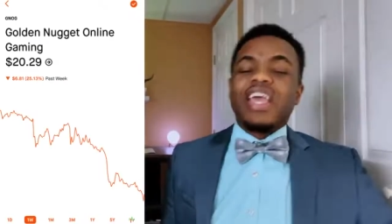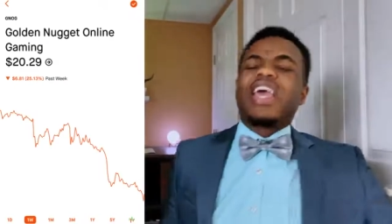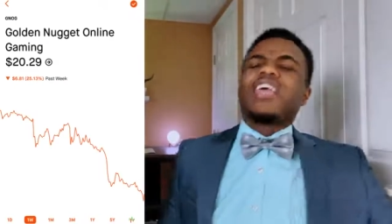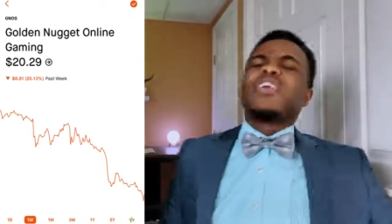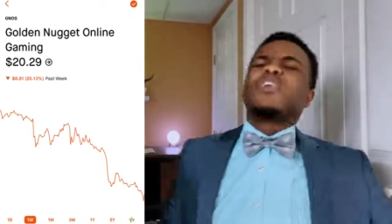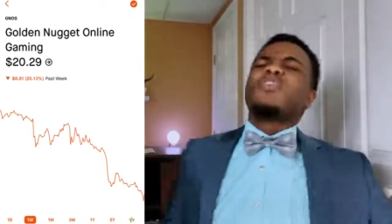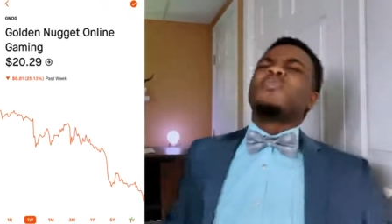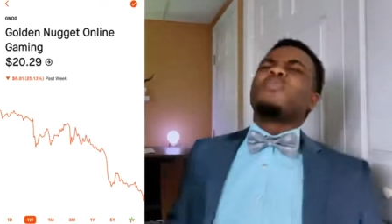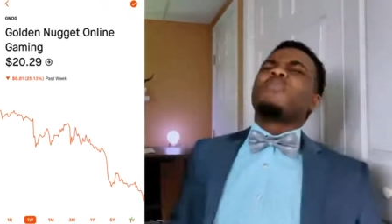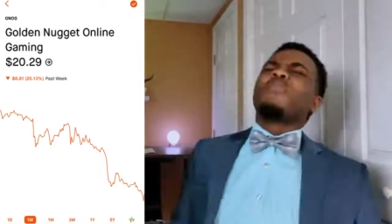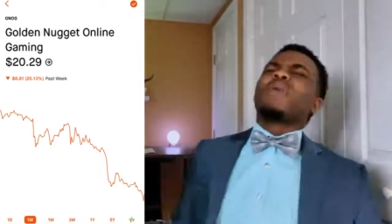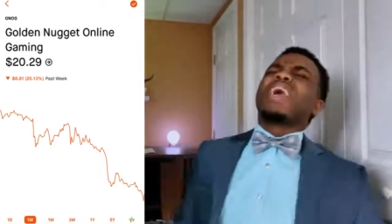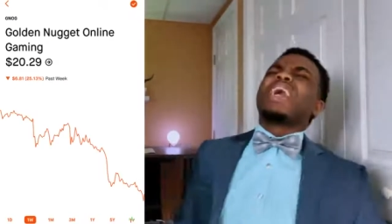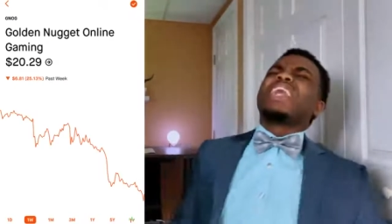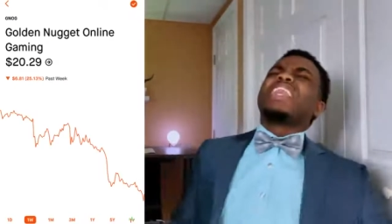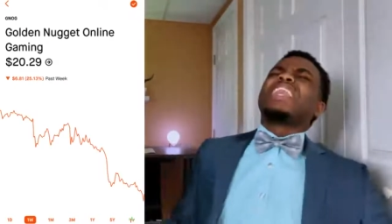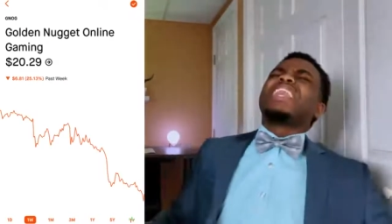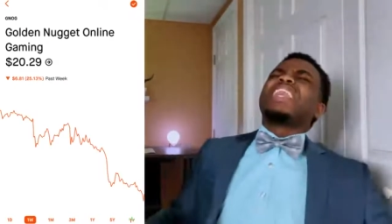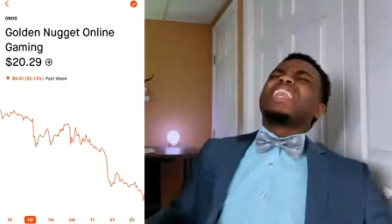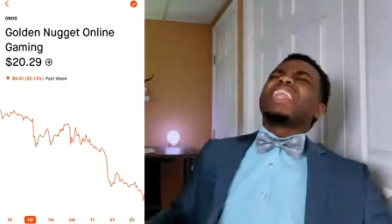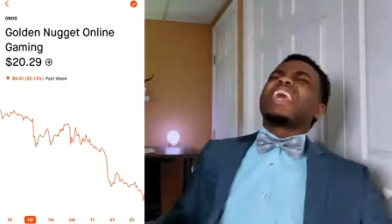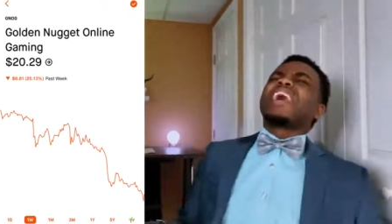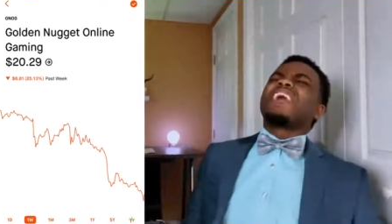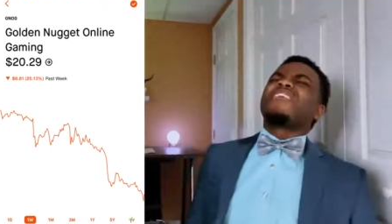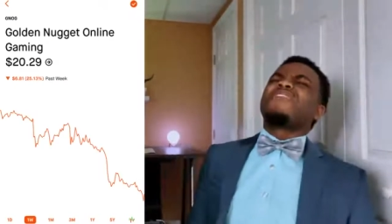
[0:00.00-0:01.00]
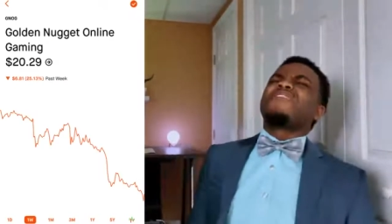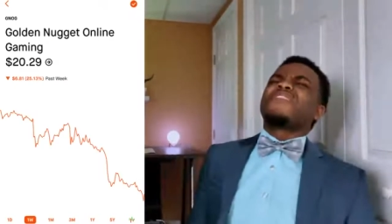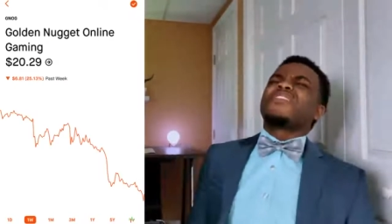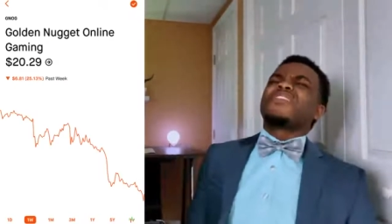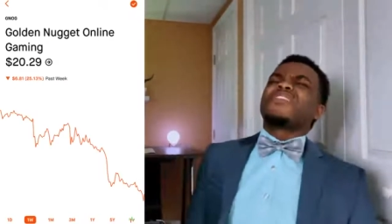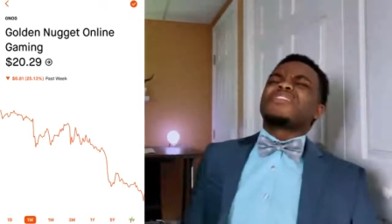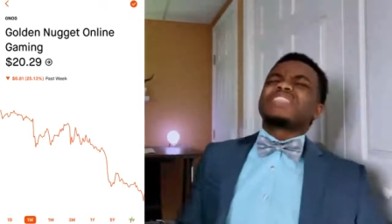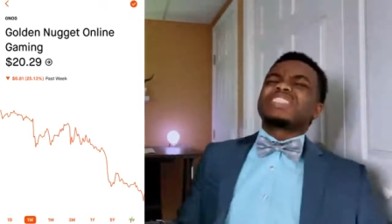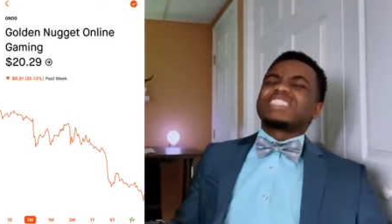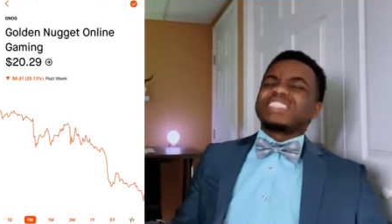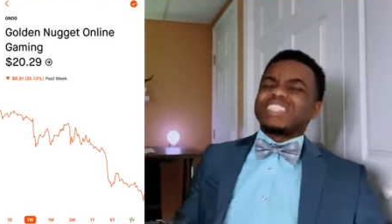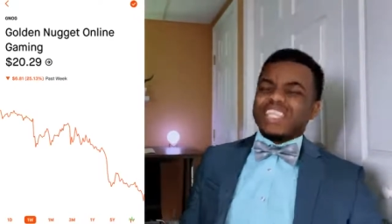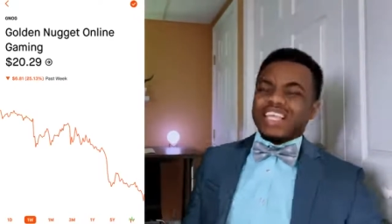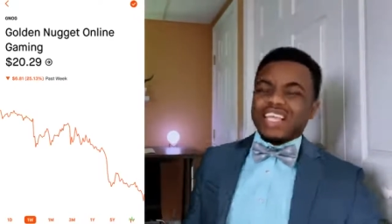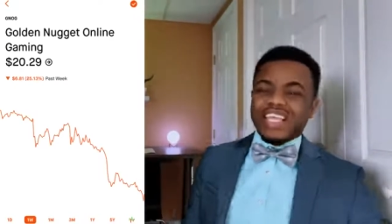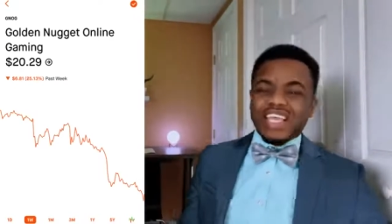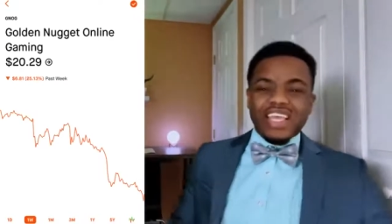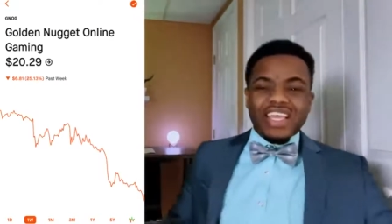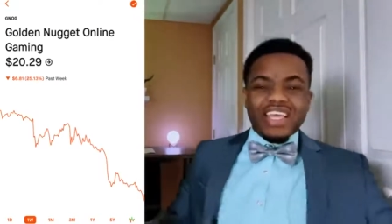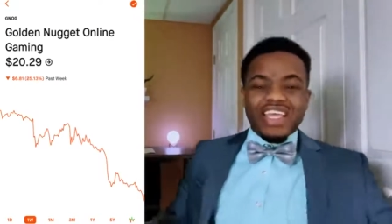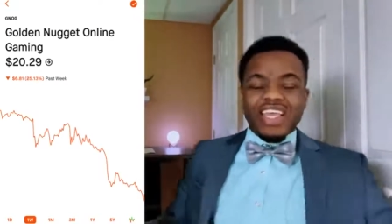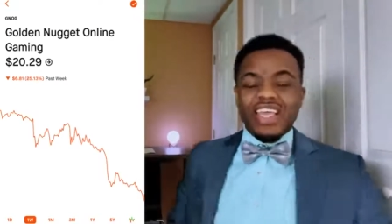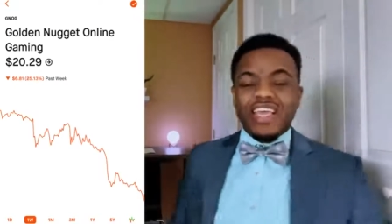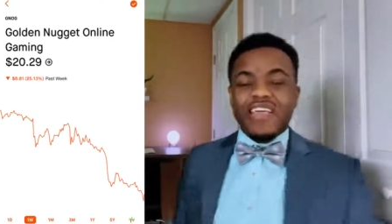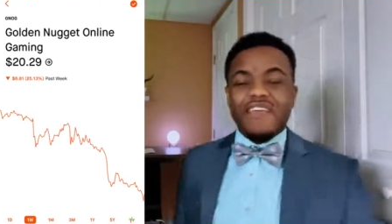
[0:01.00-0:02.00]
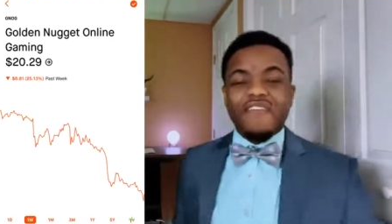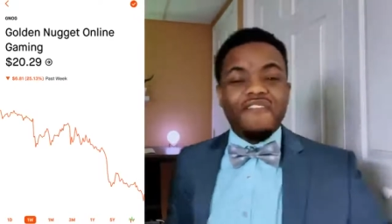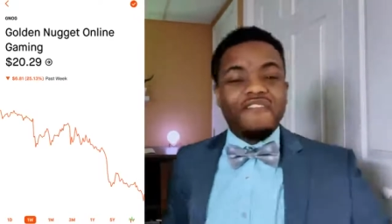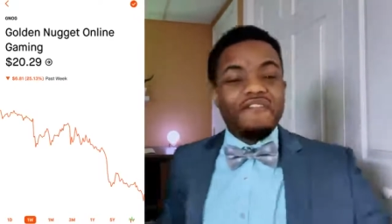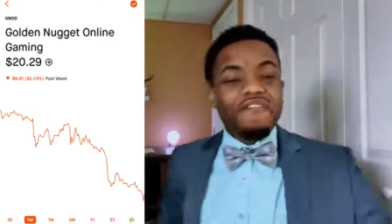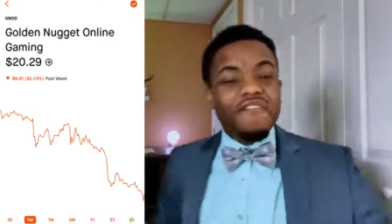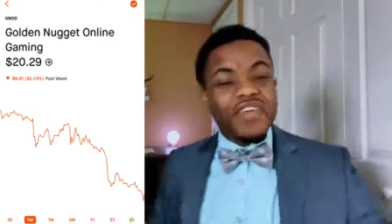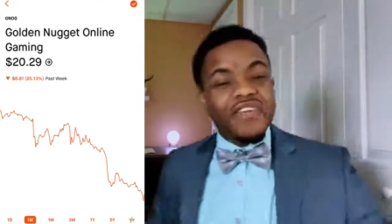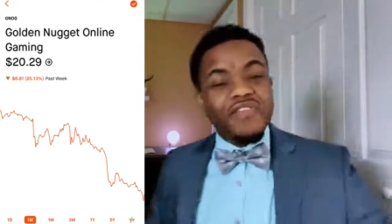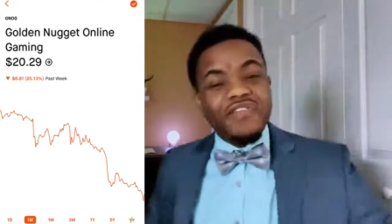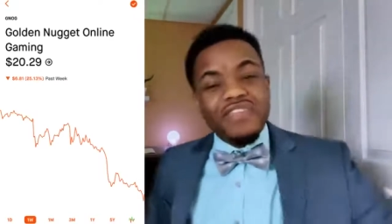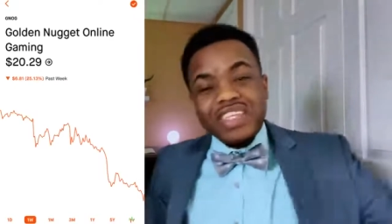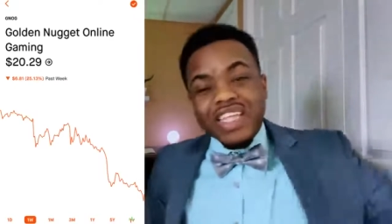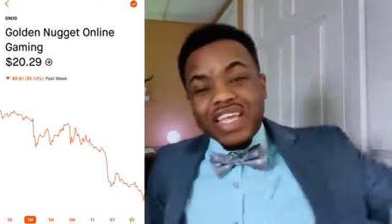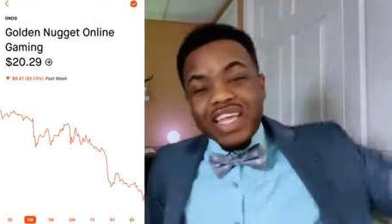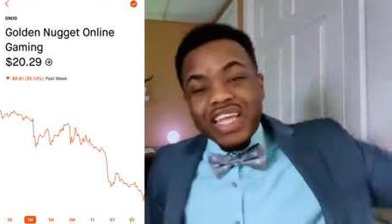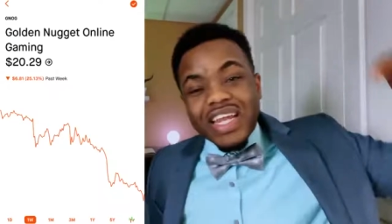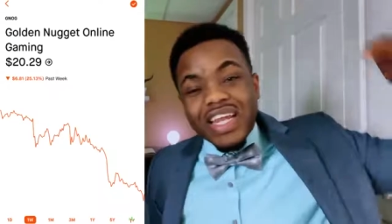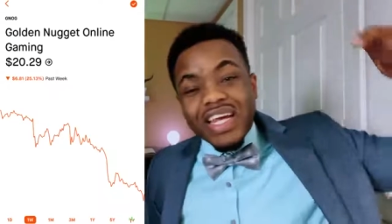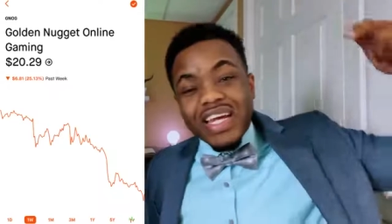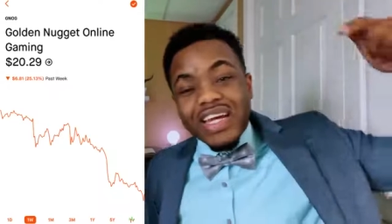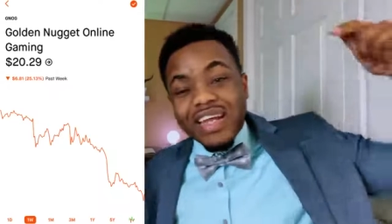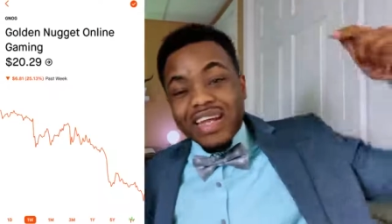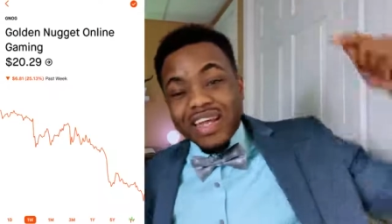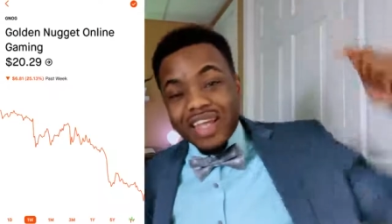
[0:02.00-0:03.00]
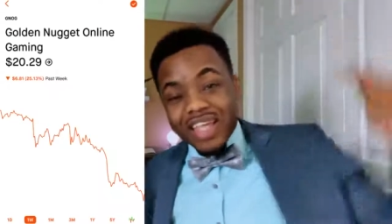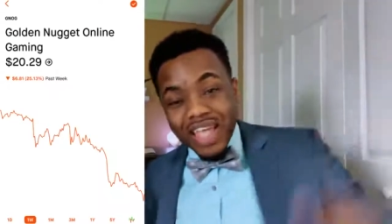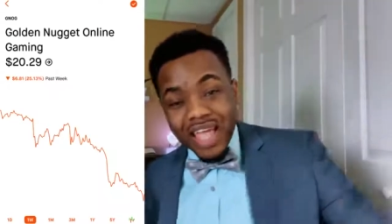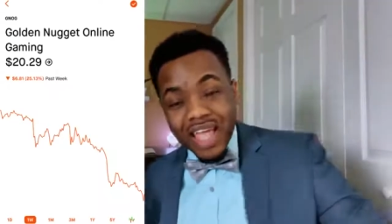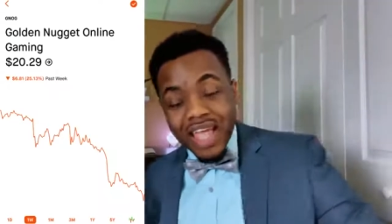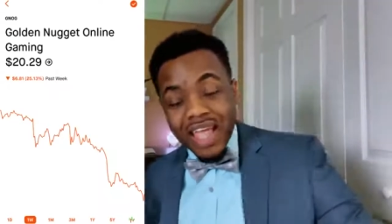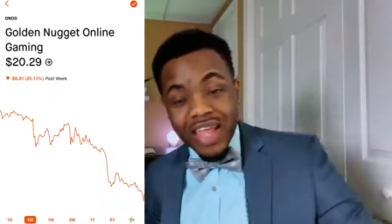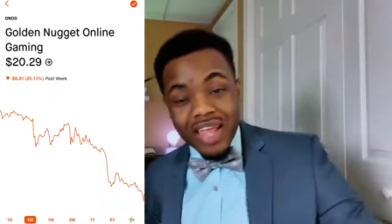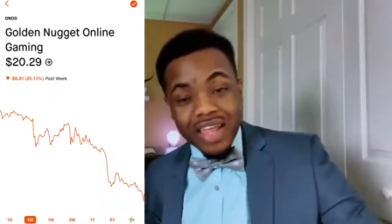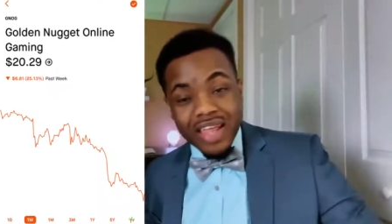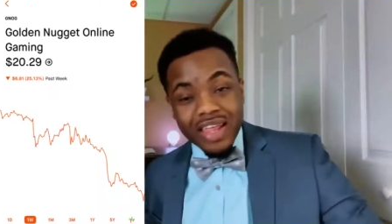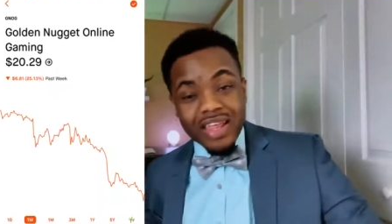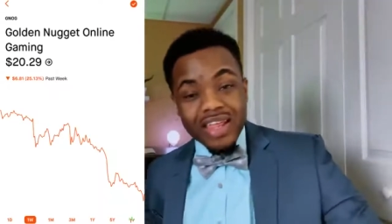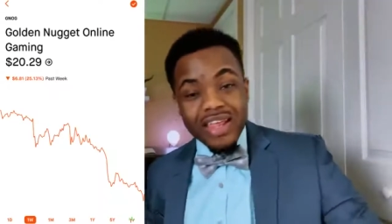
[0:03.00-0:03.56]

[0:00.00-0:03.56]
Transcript: and you may never see it hit 15 again,